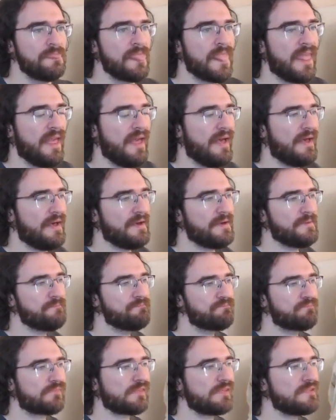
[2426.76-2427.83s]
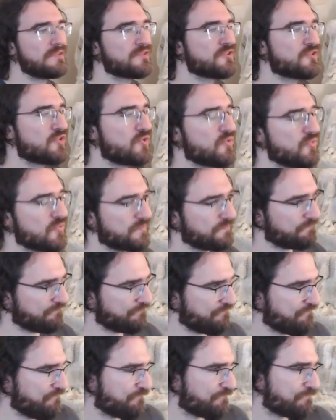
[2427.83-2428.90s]
So
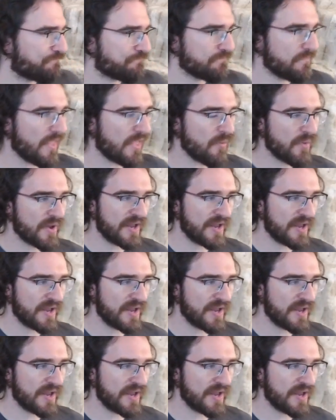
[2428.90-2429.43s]
what